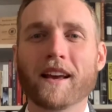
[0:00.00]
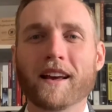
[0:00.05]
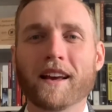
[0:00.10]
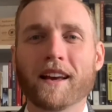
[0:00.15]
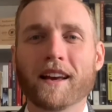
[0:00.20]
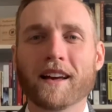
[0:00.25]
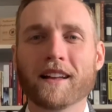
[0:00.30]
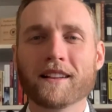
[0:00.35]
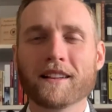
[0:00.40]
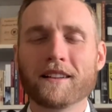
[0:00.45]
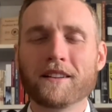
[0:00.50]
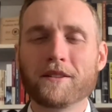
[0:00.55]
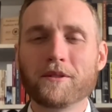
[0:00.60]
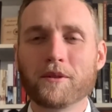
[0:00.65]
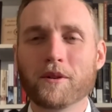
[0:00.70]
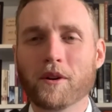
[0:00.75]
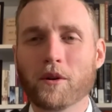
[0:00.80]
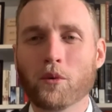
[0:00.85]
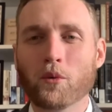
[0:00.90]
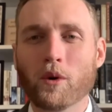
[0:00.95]
Hello,
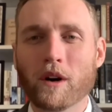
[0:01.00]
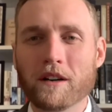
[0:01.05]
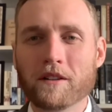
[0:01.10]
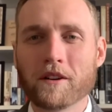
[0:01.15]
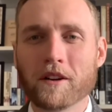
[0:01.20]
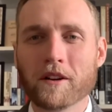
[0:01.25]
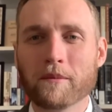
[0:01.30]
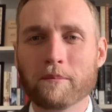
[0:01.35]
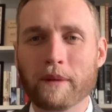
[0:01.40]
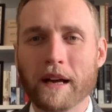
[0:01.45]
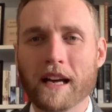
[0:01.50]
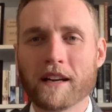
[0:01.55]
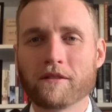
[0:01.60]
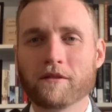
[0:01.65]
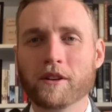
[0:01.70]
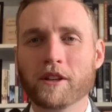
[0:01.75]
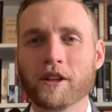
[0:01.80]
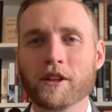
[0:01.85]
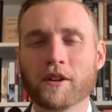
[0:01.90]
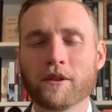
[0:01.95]
welcome back
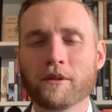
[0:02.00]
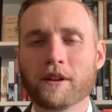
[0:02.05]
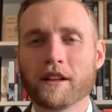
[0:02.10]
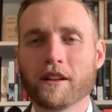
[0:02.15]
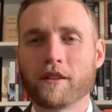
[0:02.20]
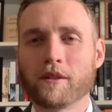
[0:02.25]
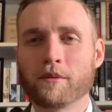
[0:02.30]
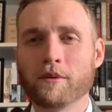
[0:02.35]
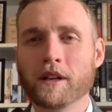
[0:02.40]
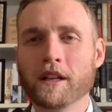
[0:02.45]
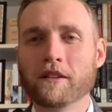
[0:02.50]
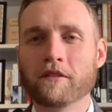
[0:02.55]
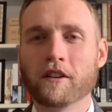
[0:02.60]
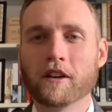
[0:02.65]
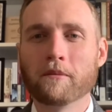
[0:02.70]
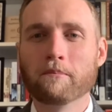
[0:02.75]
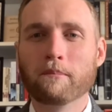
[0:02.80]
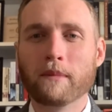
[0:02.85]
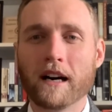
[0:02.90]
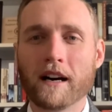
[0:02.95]
for Unit 3 of our
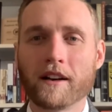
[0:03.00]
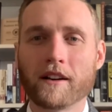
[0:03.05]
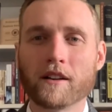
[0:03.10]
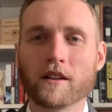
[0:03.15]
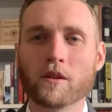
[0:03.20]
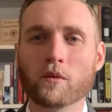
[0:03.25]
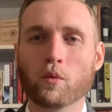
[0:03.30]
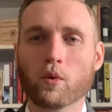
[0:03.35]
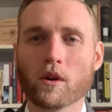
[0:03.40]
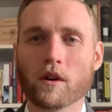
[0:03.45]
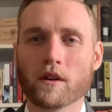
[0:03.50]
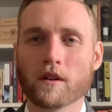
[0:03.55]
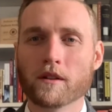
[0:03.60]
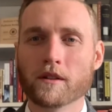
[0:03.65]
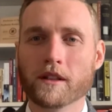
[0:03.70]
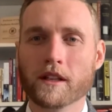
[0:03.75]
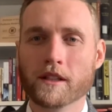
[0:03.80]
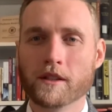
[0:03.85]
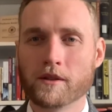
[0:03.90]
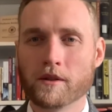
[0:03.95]
Modern
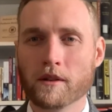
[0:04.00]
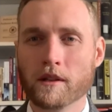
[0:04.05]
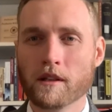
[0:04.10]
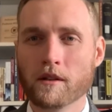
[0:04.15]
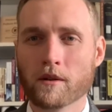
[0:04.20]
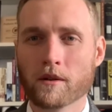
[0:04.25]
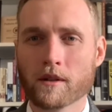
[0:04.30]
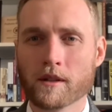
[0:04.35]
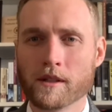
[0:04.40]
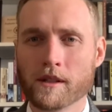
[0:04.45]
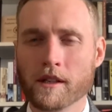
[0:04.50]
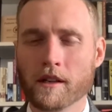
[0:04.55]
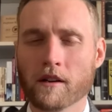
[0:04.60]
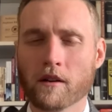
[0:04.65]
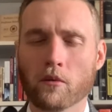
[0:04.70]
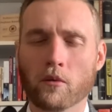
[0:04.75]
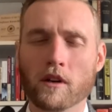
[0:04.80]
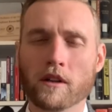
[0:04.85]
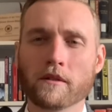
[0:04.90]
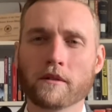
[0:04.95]
World History course here at
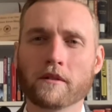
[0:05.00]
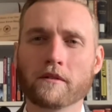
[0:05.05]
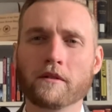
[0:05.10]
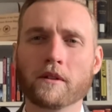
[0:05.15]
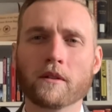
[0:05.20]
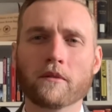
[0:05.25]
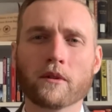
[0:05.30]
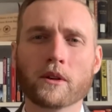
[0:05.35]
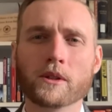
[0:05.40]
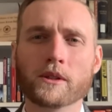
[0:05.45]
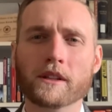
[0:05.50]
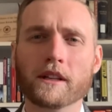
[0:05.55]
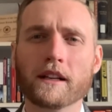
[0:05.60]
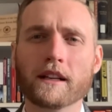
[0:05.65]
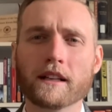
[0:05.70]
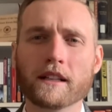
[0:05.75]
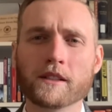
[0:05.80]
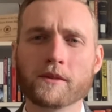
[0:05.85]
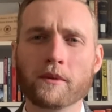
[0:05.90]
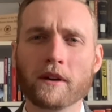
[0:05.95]
Waldorf University.
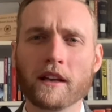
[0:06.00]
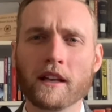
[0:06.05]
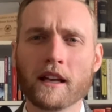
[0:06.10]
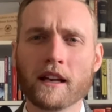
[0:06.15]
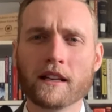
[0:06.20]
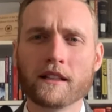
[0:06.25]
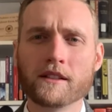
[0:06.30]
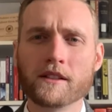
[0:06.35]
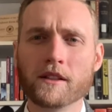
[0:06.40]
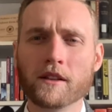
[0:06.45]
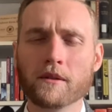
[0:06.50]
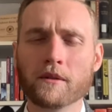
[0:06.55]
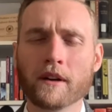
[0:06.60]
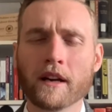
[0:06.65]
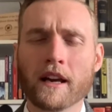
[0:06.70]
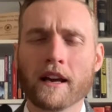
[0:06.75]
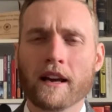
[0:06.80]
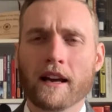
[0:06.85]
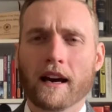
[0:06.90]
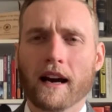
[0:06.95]
And as we get into
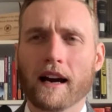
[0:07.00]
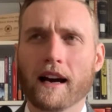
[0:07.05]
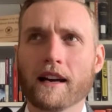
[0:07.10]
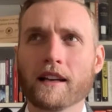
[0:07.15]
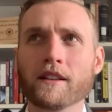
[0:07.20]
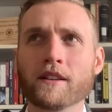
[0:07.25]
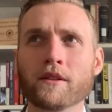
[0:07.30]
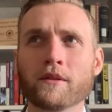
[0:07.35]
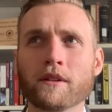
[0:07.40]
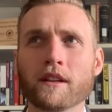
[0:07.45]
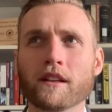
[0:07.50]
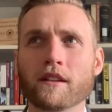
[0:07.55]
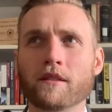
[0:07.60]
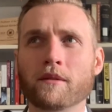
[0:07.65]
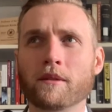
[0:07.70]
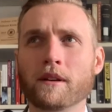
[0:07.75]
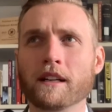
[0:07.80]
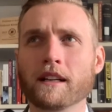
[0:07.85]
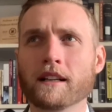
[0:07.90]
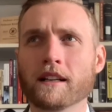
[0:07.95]
Unit
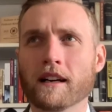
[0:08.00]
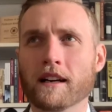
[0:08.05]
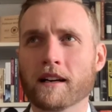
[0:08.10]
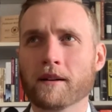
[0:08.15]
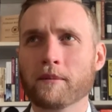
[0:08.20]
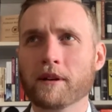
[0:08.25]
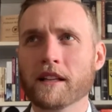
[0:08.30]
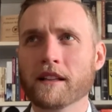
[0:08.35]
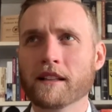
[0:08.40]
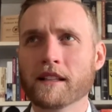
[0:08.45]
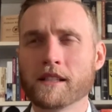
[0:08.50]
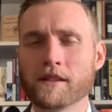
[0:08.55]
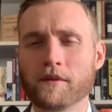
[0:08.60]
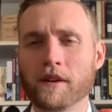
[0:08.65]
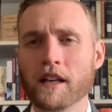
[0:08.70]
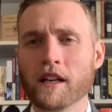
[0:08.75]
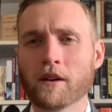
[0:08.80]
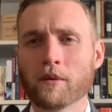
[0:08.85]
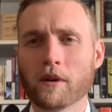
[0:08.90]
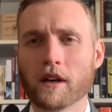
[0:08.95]
3, in this
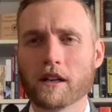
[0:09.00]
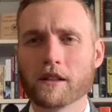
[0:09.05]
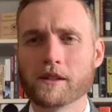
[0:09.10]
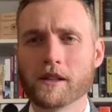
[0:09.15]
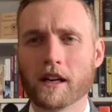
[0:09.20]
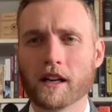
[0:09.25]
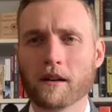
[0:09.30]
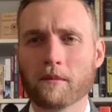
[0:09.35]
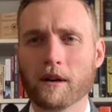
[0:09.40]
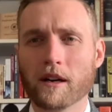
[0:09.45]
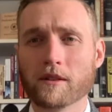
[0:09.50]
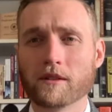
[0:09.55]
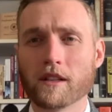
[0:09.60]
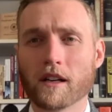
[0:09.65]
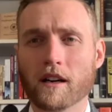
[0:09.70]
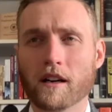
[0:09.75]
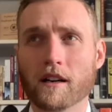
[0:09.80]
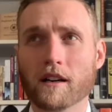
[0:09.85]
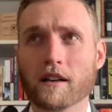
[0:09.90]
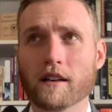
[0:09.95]
video, we're going to talk about
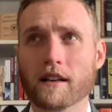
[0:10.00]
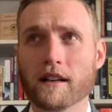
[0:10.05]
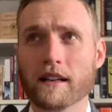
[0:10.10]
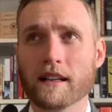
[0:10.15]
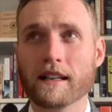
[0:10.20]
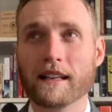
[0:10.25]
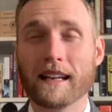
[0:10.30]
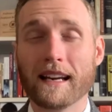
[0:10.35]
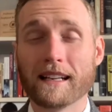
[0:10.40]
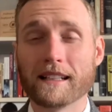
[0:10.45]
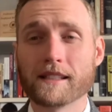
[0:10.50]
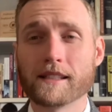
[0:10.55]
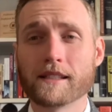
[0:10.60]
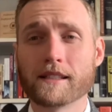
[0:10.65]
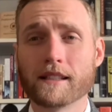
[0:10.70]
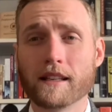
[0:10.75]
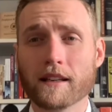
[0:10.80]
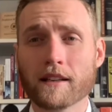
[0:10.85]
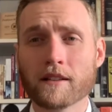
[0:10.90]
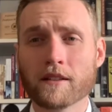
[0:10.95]
our next
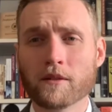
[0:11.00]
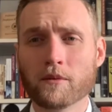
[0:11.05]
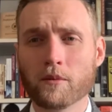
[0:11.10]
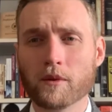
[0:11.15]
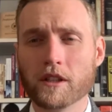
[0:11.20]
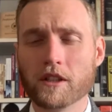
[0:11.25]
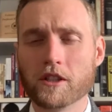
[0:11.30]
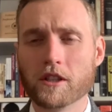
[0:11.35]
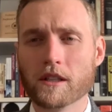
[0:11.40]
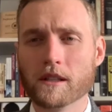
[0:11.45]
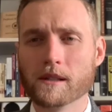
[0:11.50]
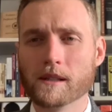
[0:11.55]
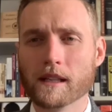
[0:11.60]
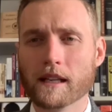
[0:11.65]
skill, which is